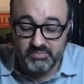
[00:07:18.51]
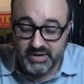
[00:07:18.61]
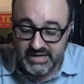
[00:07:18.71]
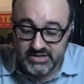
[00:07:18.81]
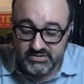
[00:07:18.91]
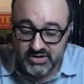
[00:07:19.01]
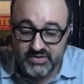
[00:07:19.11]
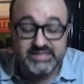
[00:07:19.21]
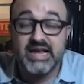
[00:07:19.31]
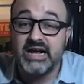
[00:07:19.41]
but I don't
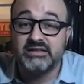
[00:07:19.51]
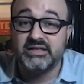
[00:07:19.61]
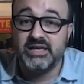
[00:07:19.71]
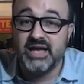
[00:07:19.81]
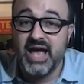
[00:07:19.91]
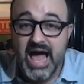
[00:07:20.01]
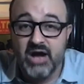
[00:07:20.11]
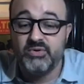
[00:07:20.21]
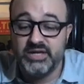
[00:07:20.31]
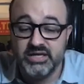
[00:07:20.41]
know exactly
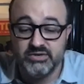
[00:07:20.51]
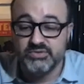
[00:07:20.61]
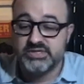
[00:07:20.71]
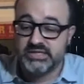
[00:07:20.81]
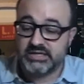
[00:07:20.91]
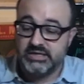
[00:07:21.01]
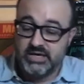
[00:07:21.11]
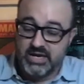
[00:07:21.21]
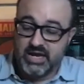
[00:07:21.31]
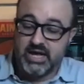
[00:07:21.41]
how he used it.
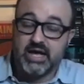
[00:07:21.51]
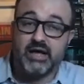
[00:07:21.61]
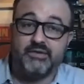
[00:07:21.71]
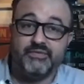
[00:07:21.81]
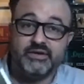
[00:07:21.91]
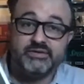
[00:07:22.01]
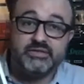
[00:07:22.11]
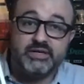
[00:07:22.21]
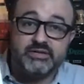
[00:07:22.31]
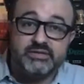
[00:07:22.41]

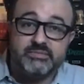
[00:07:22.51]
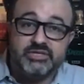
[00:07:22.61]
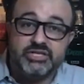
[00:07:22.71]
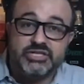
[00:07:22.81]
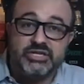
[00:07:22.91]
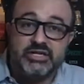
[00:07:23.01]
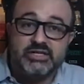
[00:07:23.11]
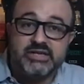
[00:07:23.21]
There's the magician.